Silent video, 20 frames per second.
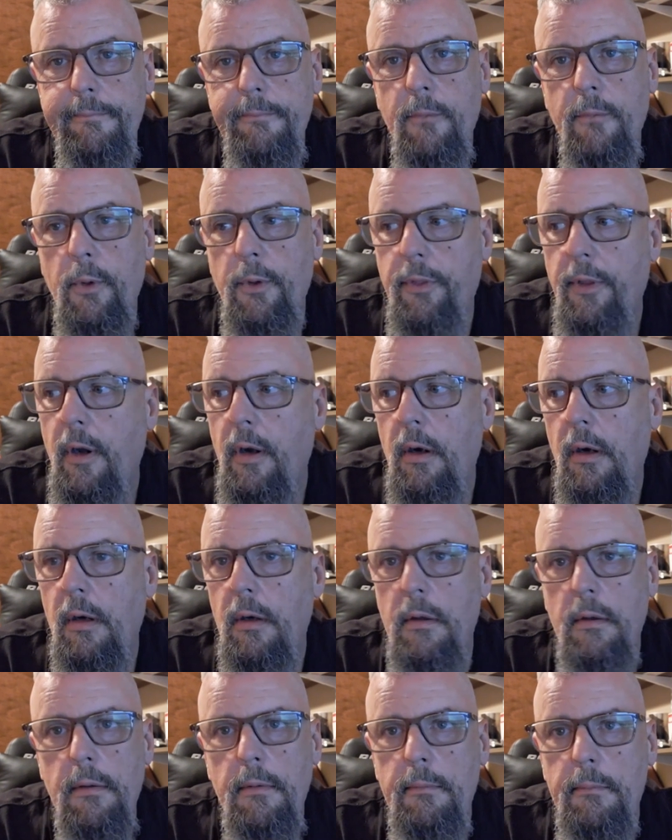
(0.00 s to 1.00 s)
with
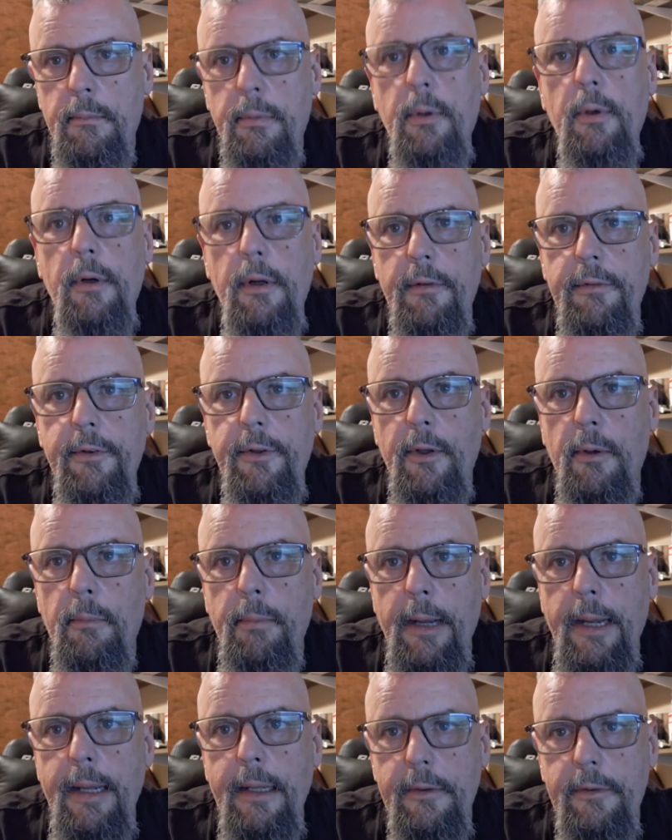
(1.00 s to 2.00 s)
our peruvial
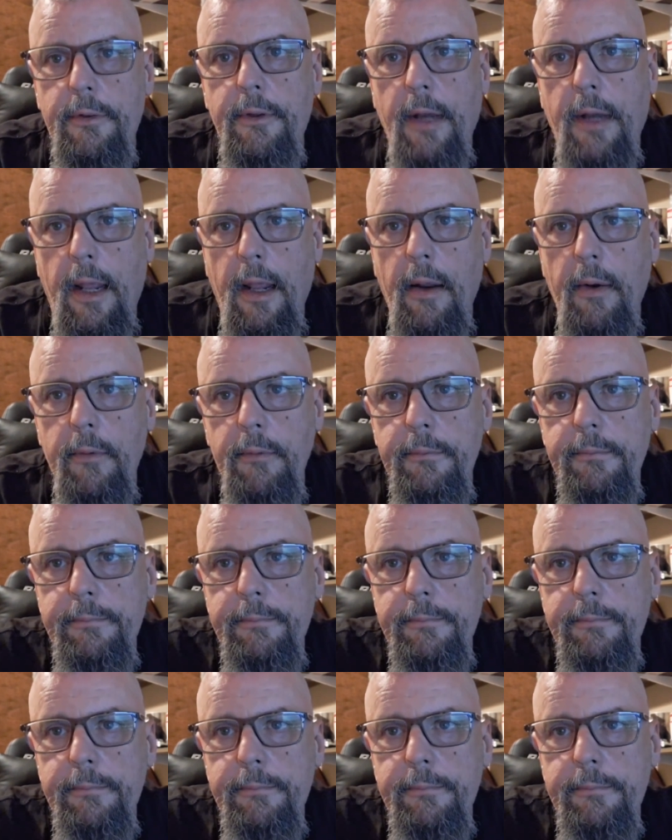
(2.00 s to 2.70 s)
pants down.